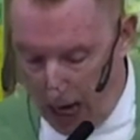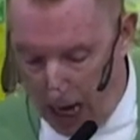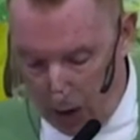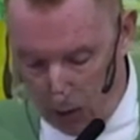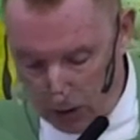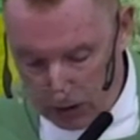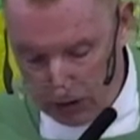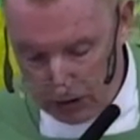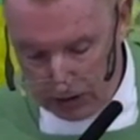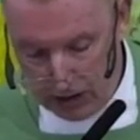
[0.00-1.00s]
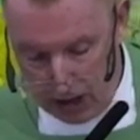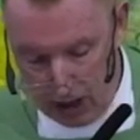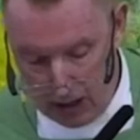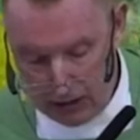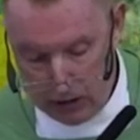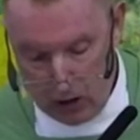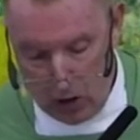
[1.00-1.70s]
our good God,